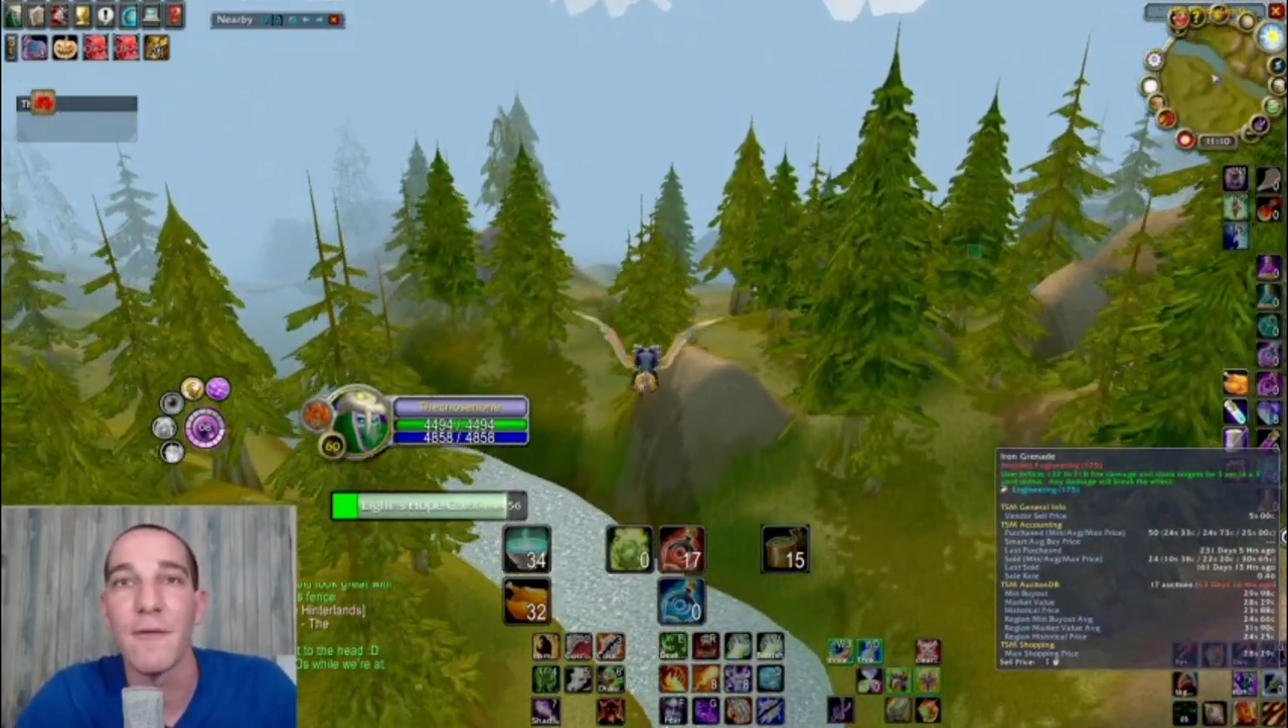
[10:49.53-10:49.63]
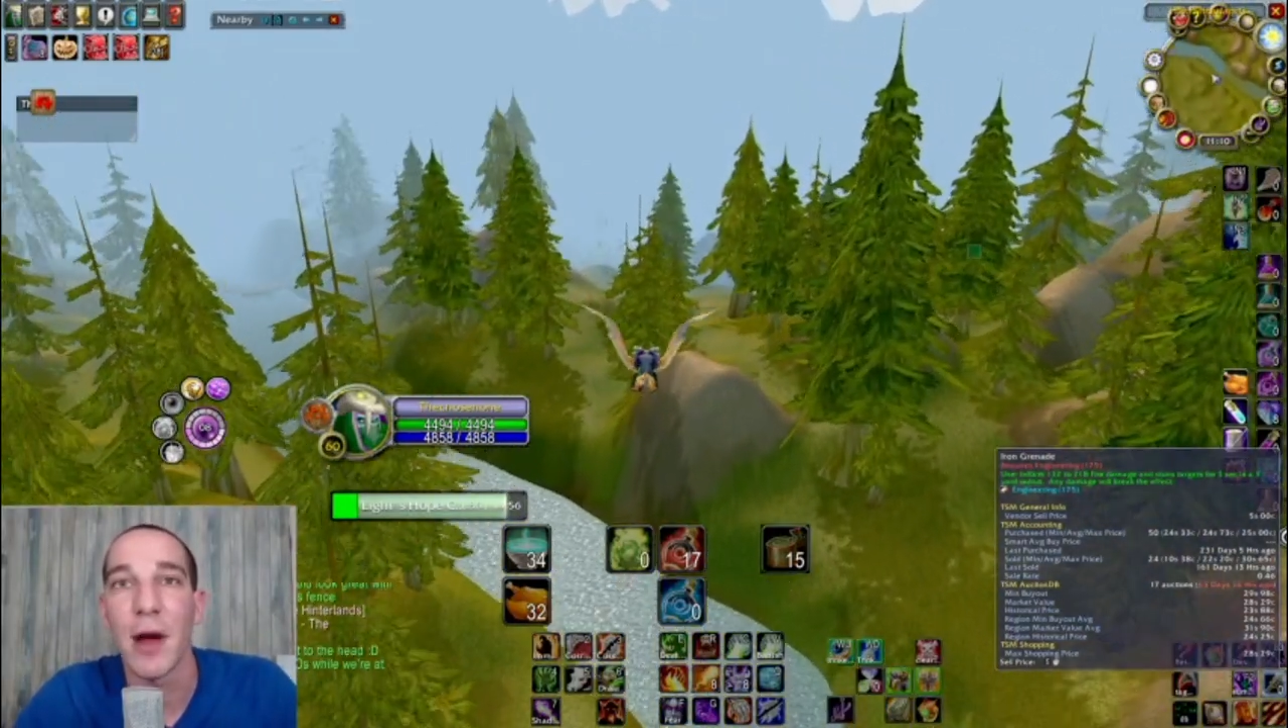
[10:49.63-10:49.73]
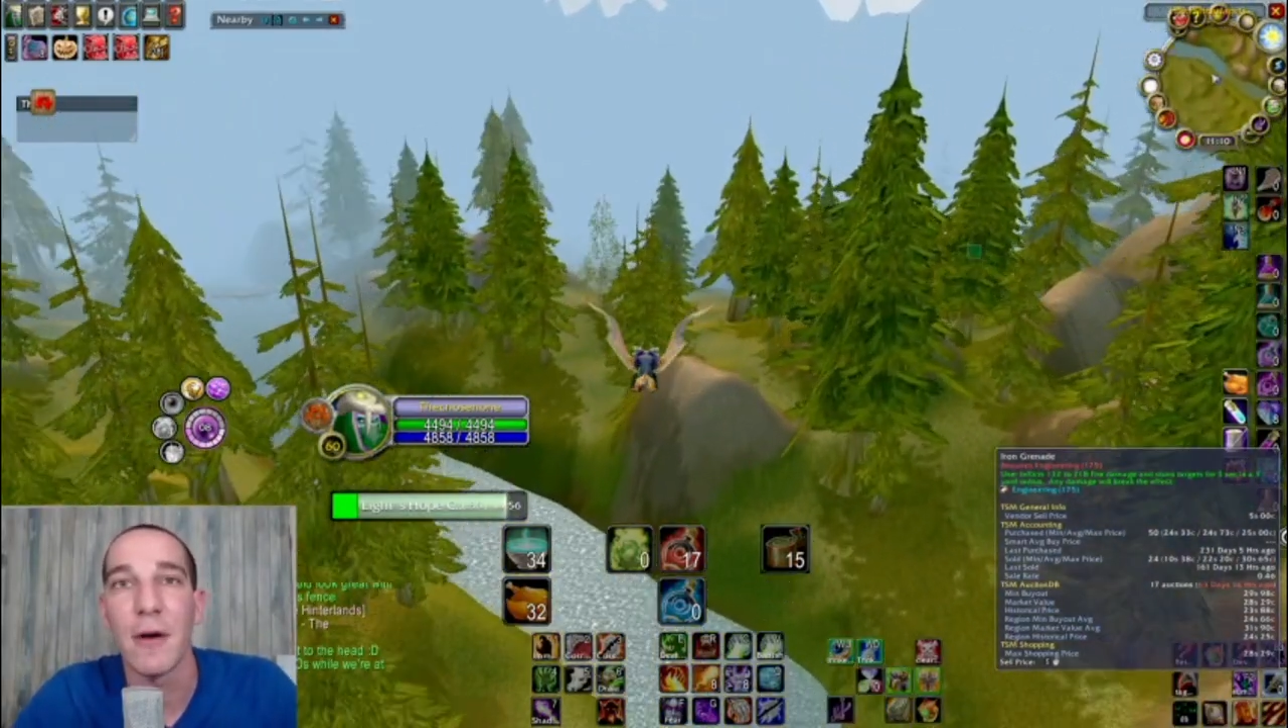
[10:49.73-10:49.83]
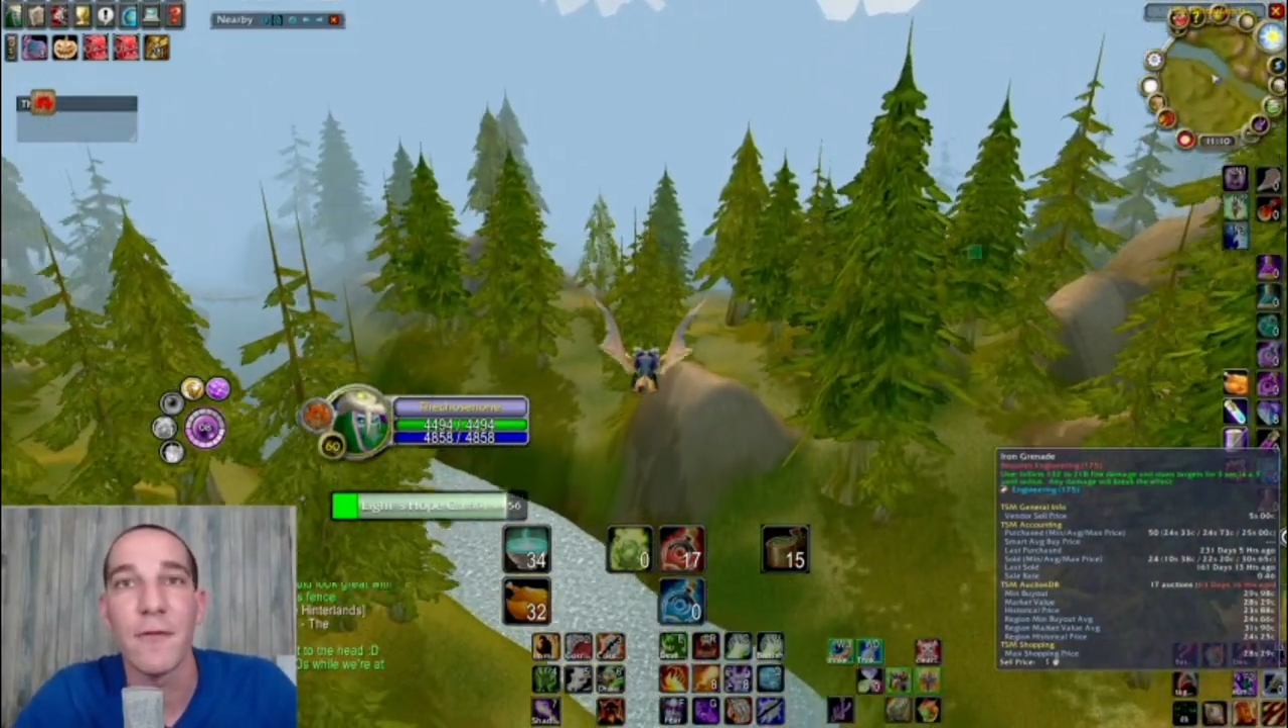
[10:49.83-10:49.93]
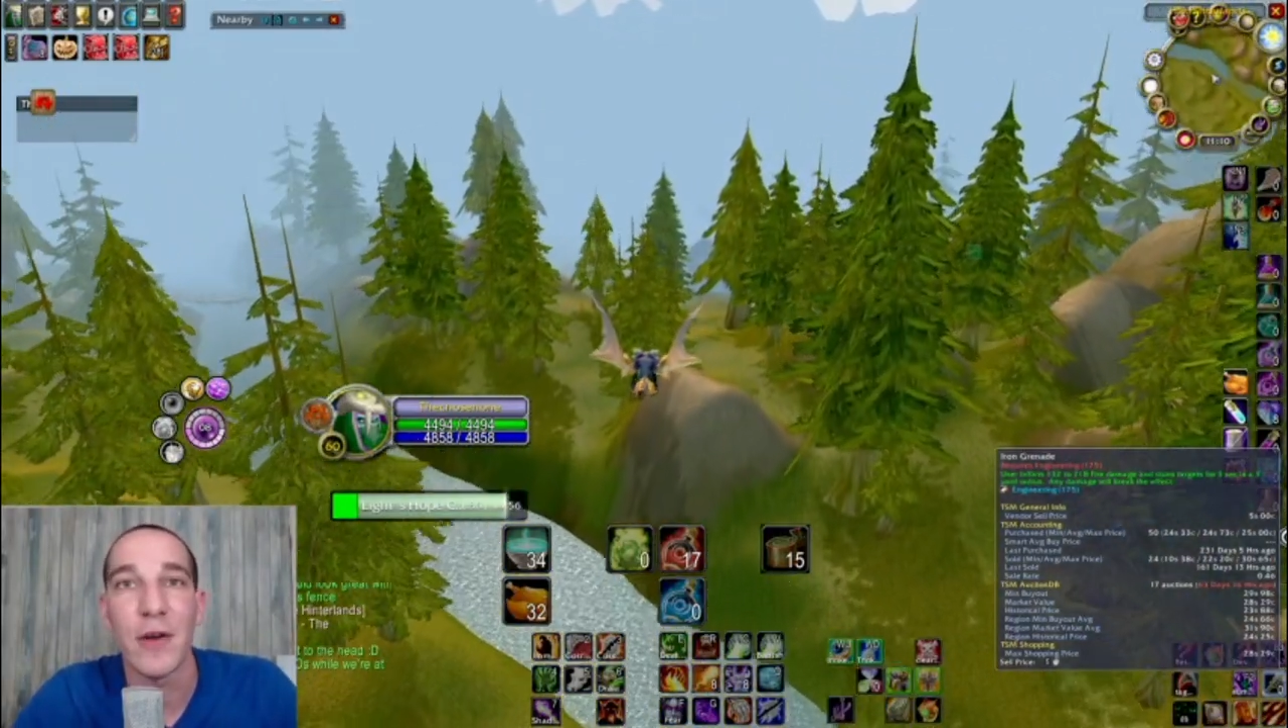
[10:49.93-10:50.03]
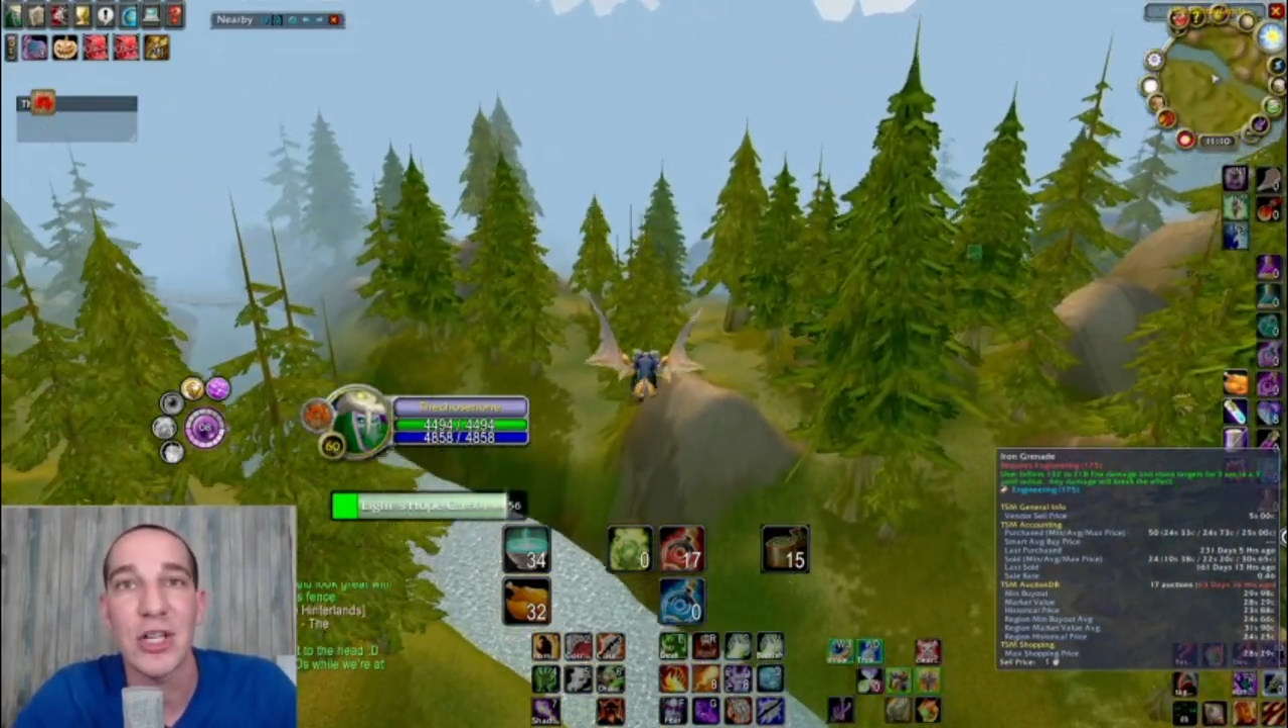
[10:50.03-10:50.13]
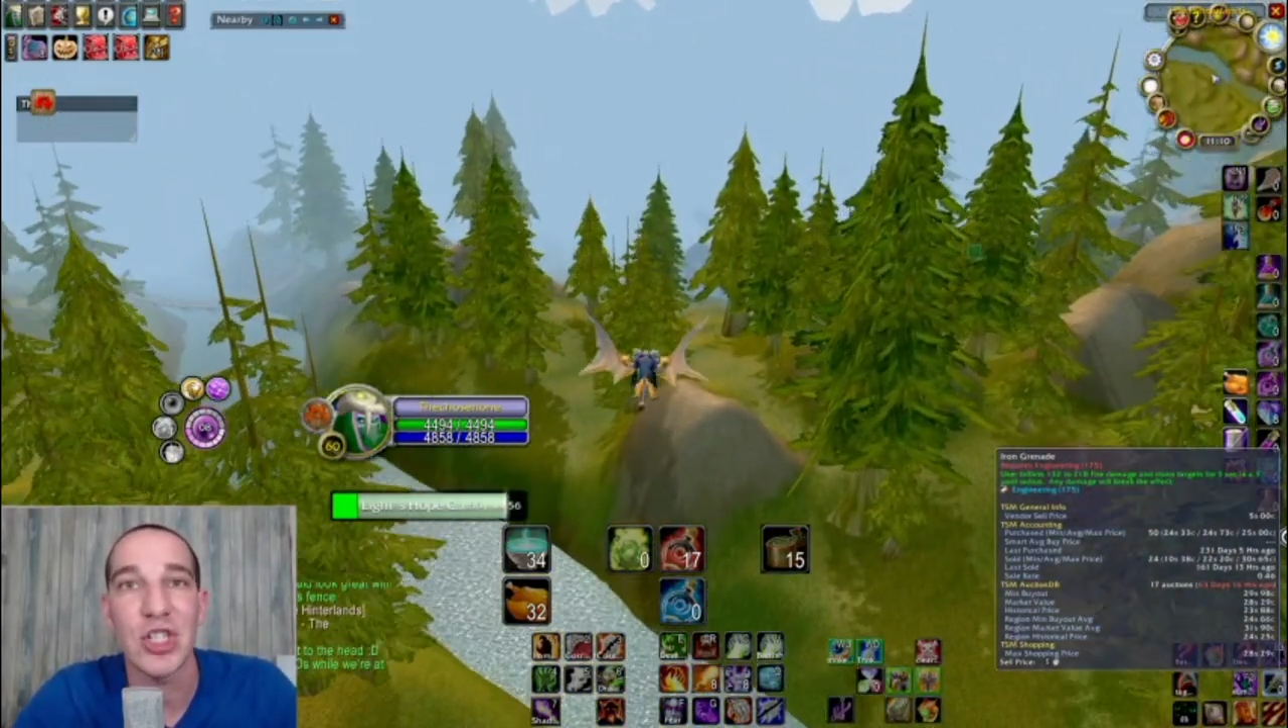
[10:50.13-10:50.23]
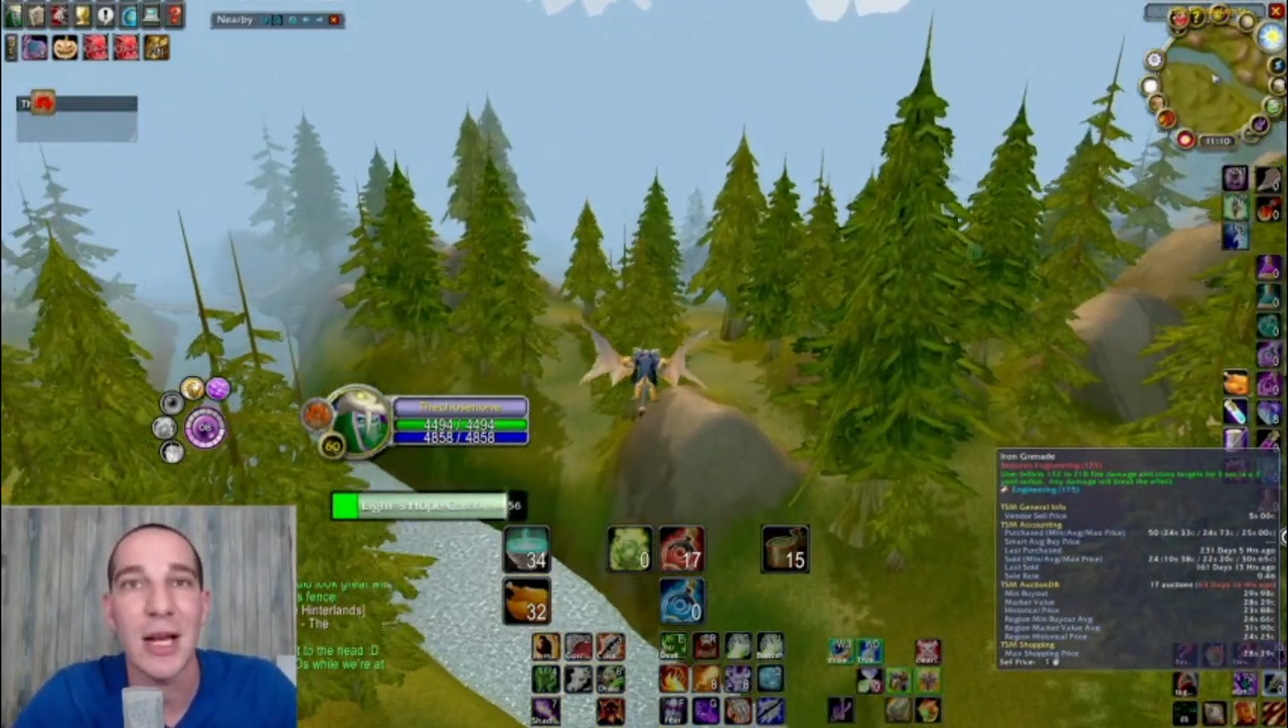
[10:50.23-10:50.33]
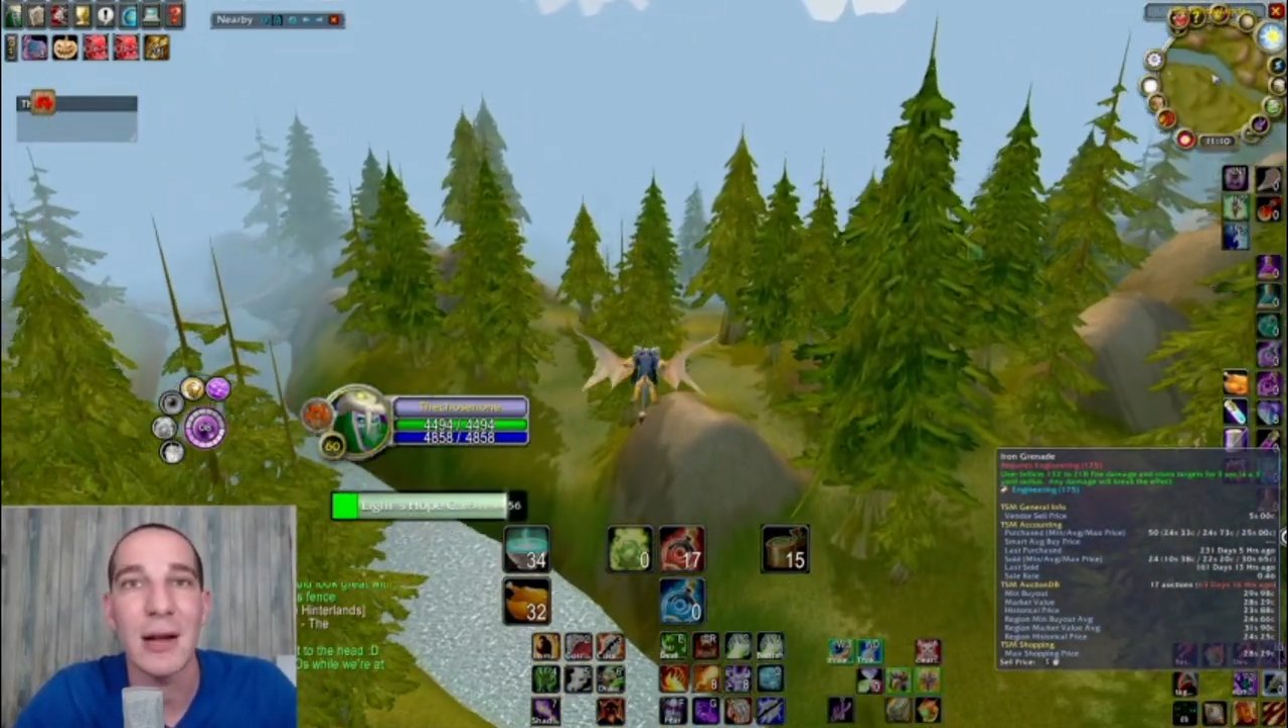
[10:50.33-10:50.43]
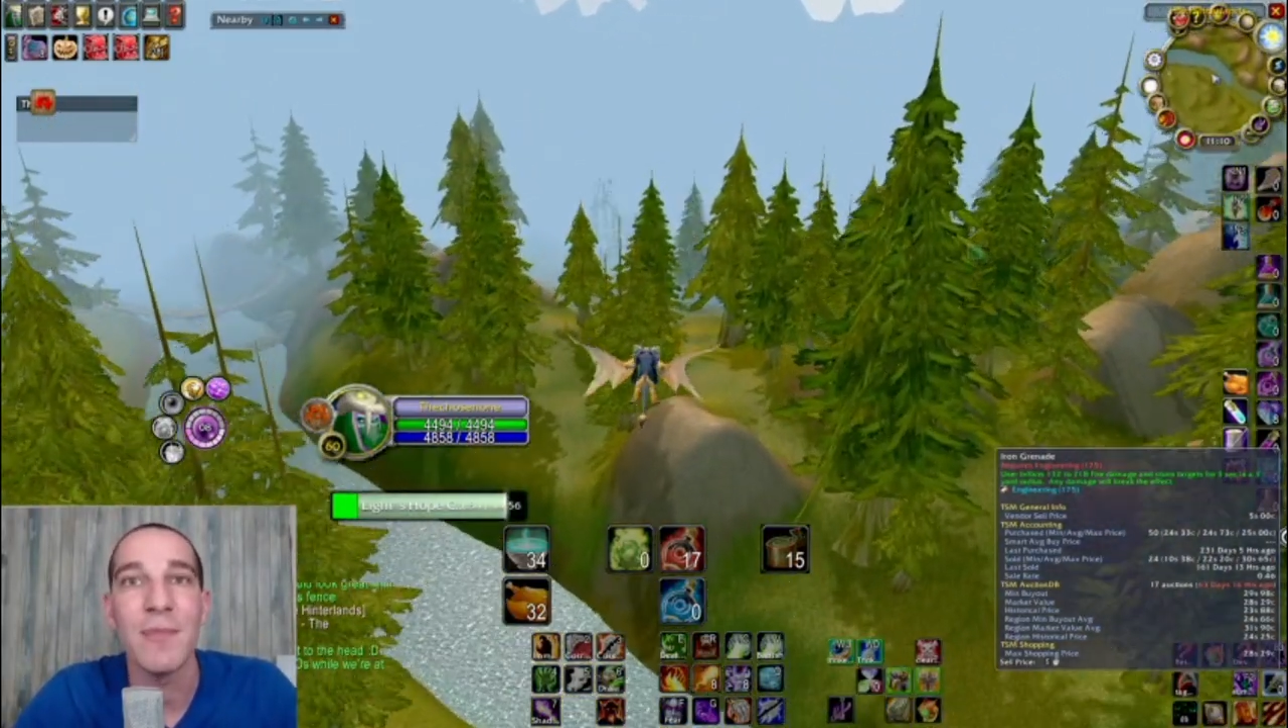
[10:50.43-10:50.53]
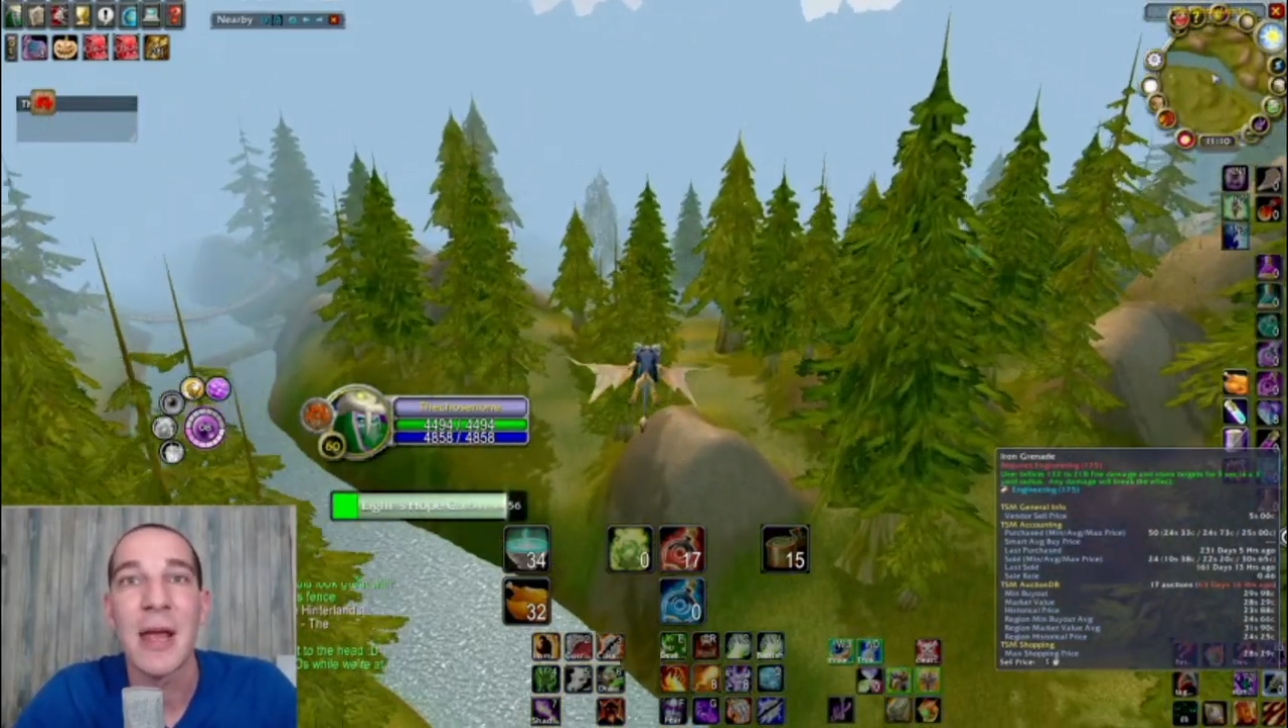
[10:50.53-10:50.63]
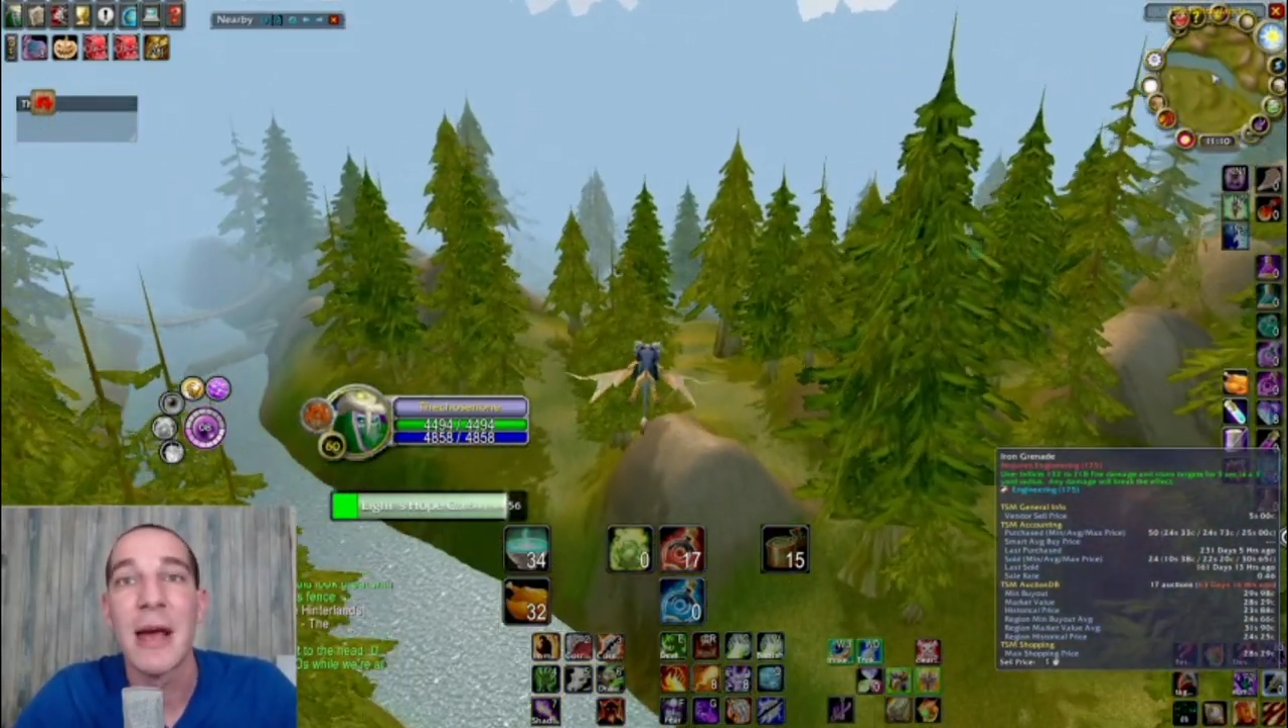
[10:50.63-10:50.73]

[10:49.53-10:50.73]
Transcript: Vale fishing.